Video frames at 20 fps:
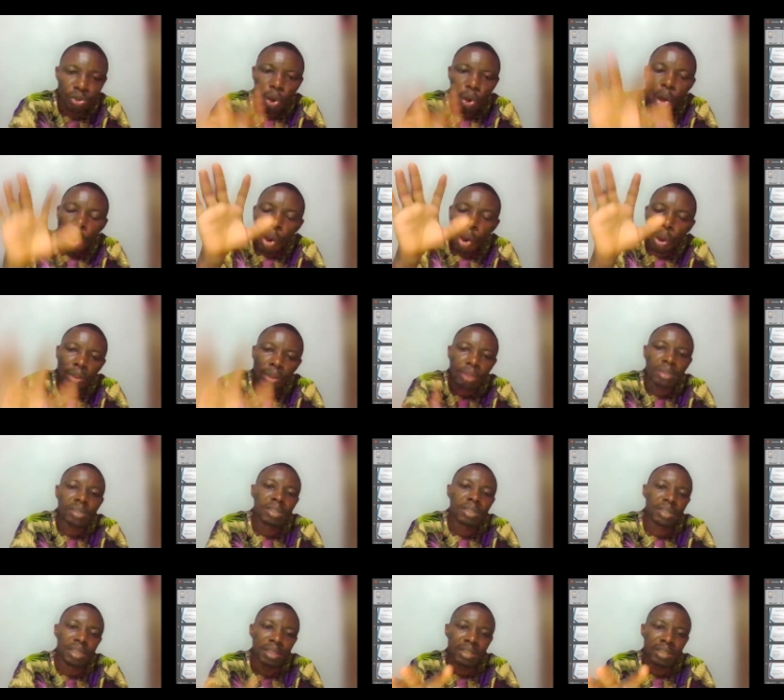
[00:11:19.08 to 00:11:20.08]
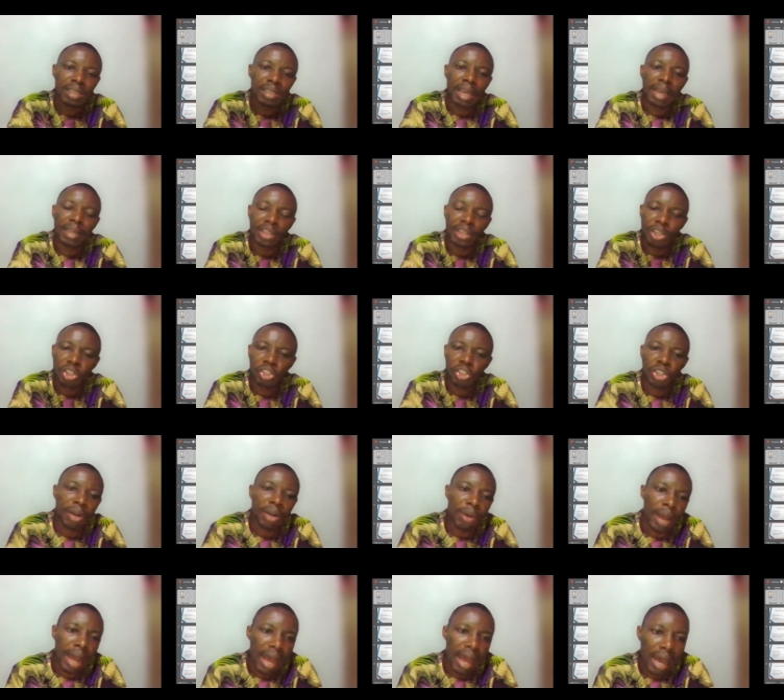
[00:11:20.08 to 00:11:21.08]
all those things are
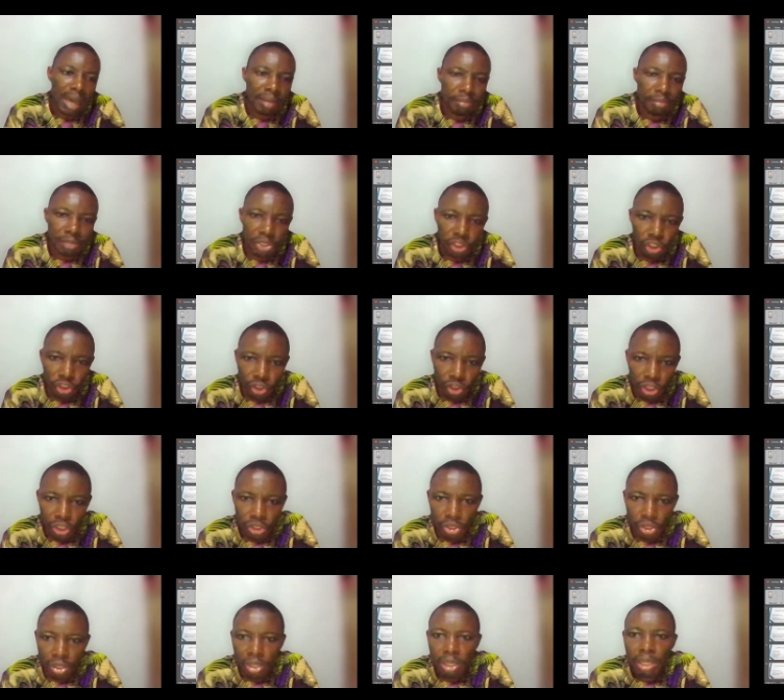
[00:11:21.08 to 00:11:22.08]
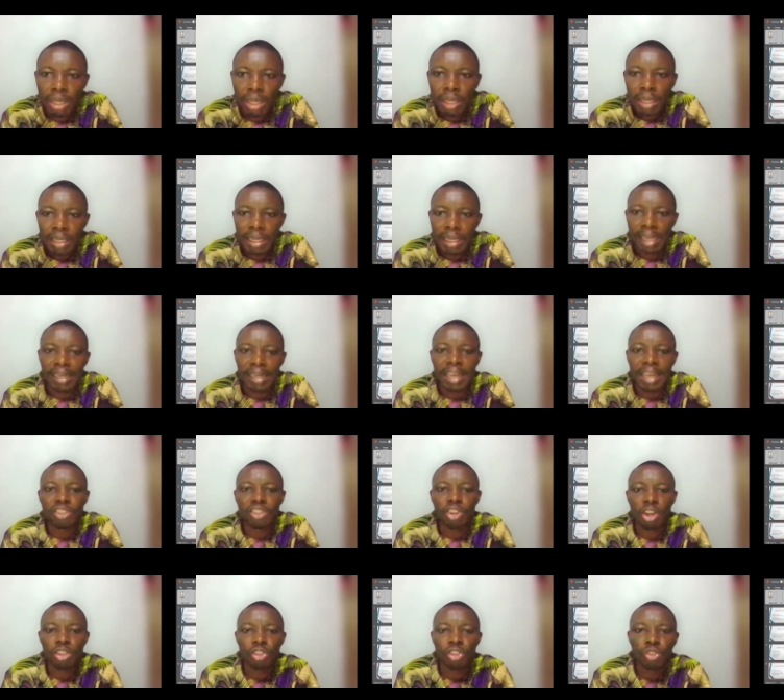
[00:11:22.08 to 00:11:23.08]
HR administration. Then
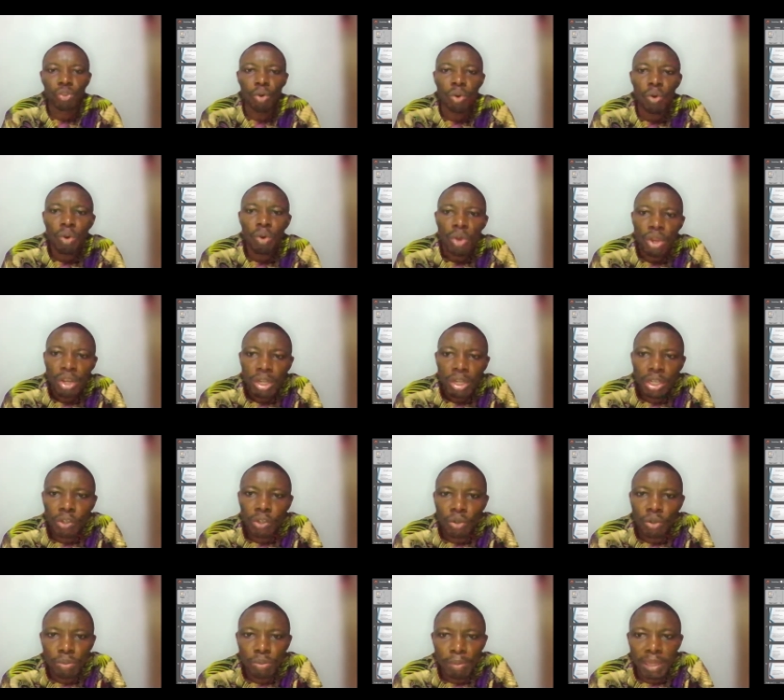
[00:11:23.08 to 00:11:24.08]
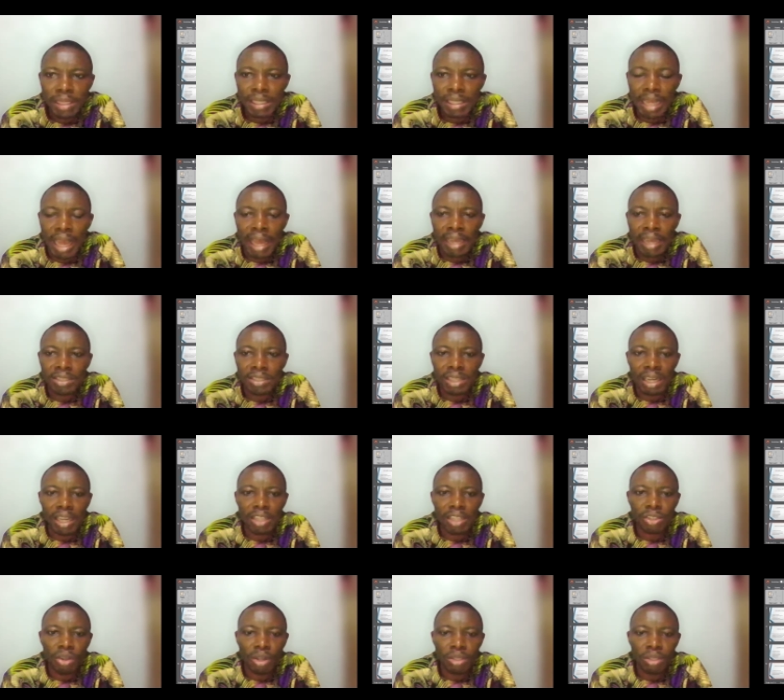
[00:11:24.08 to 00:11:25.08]
let's run through recruitment and
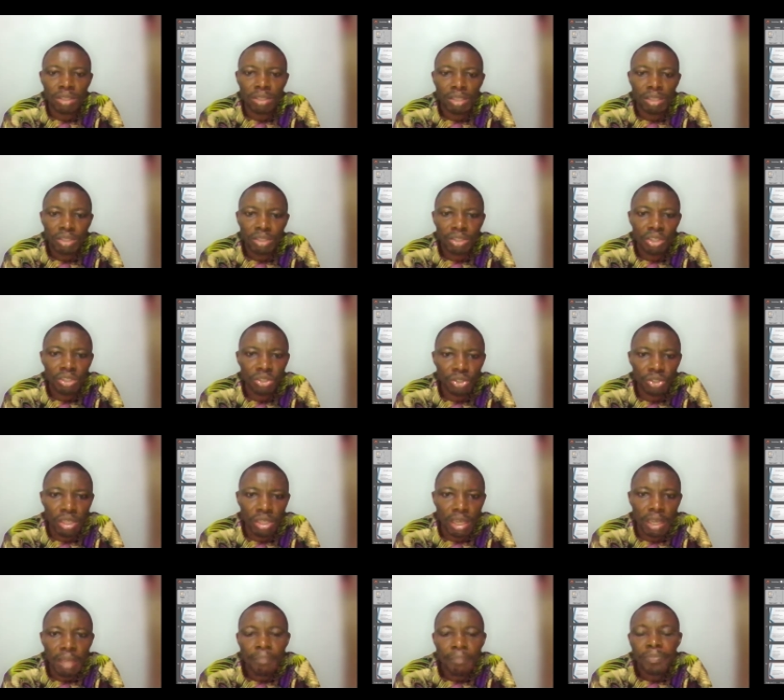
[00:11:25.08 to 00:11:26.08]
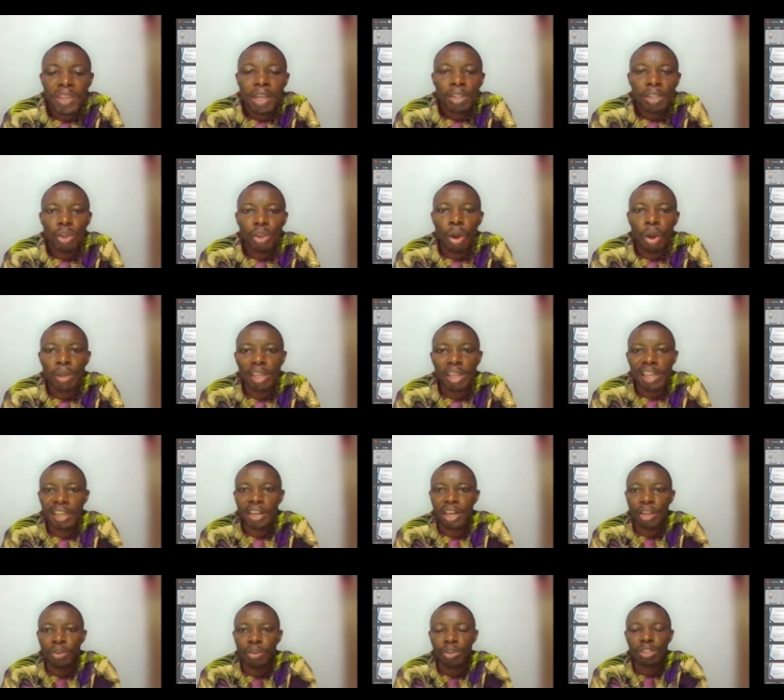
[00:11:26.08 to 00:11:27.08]
selection just shortly. So in
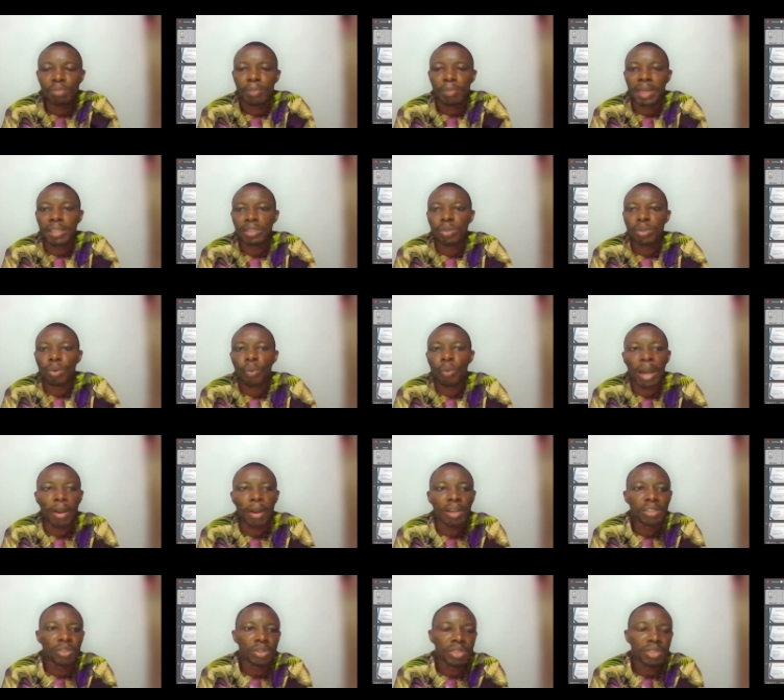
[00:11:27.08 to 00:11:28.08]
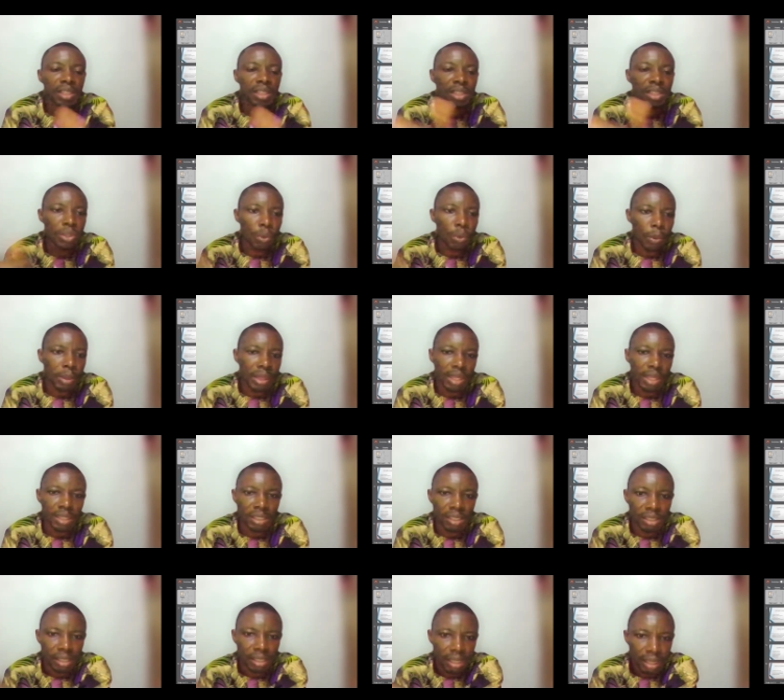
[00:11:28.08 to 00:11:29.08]
recruitment, we're going to still deal with
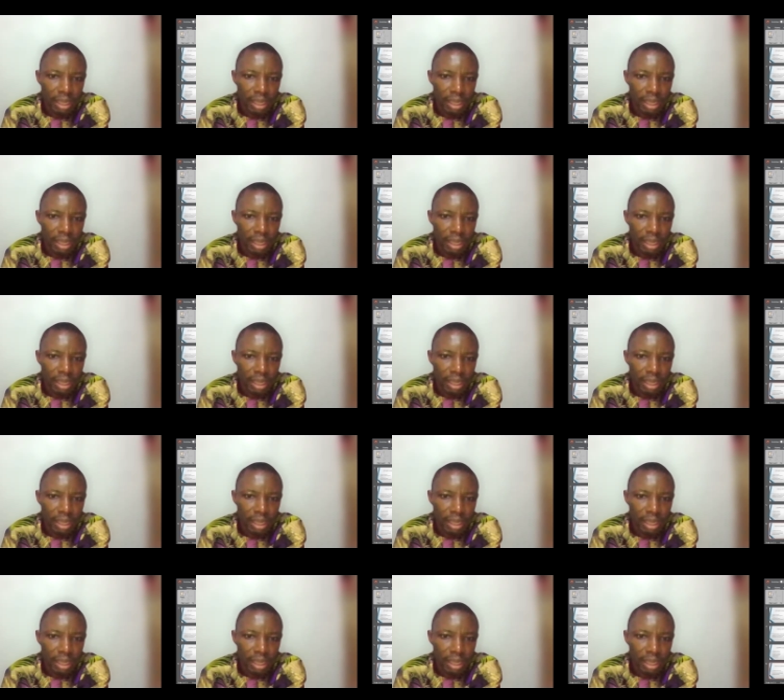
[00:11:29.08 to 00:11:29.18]
this